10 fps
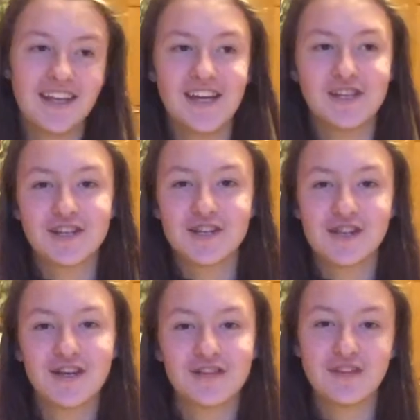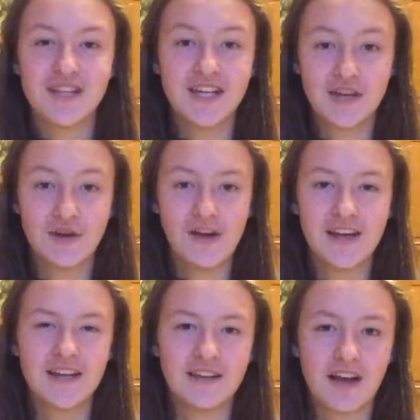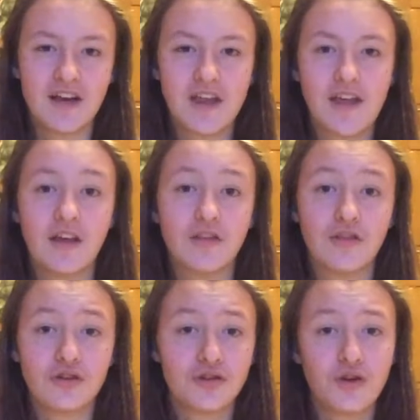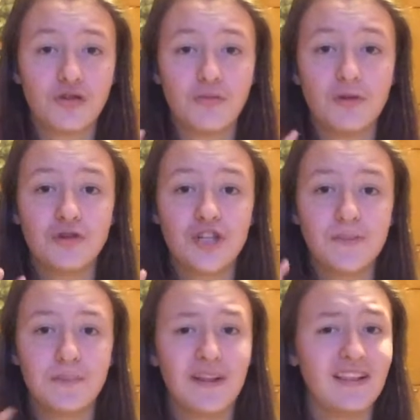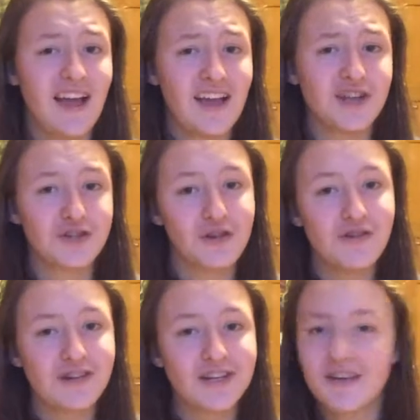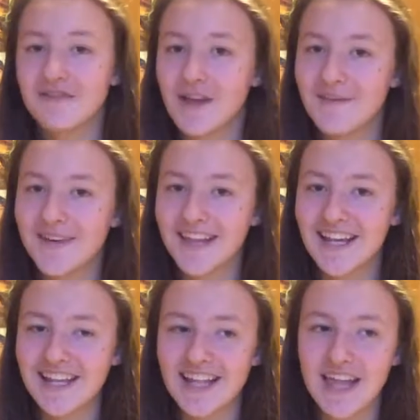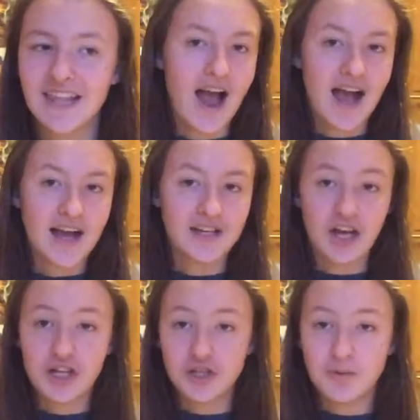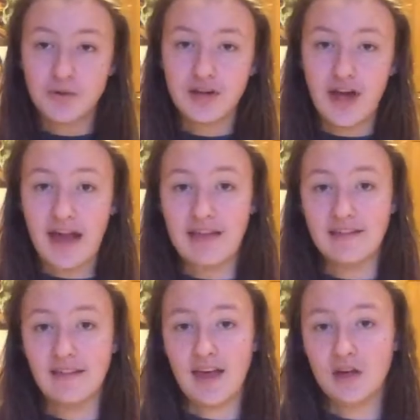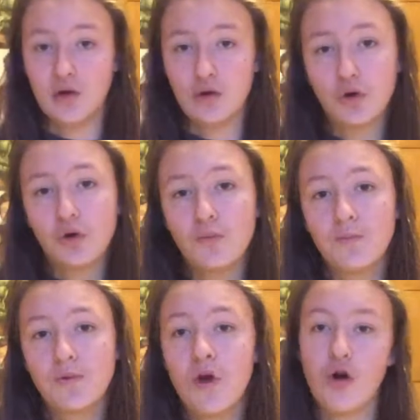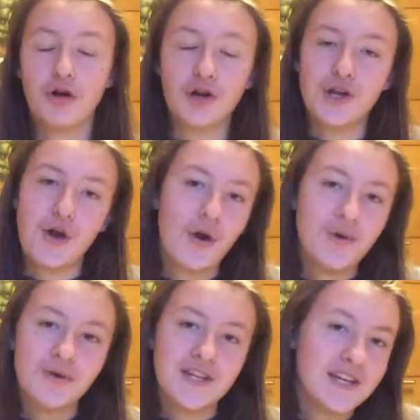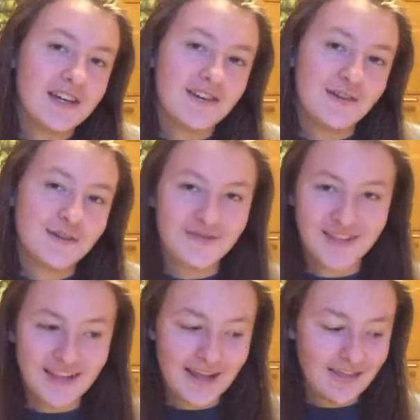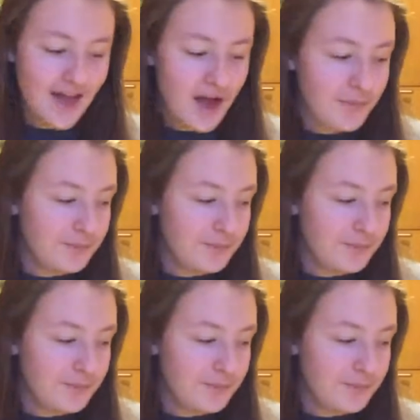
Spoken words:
It just looks really cute, and it's kind of like the shocked emoji but less shocked, if that makes any sense. And I just put it as like an oops or an oh dear or something like that.